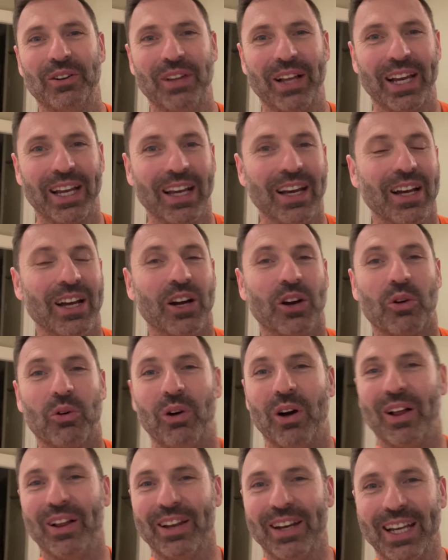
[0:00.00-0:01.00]
like
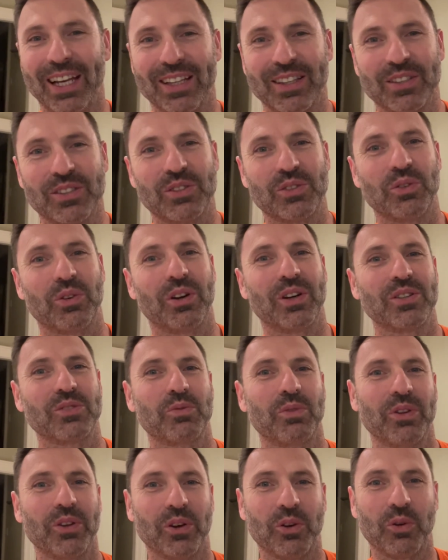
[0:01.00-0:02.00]
quality at the source,
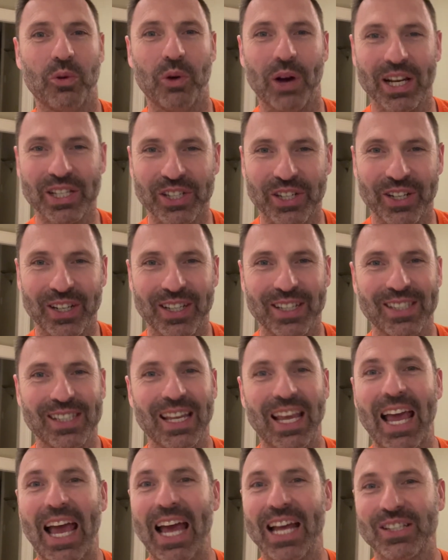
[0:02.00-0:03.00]
where the question is,
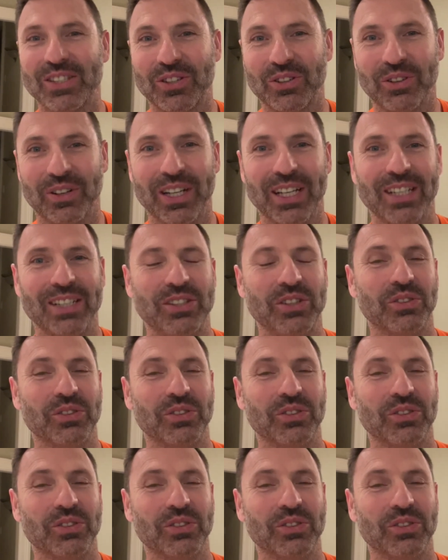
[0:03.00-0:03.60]
the answer is.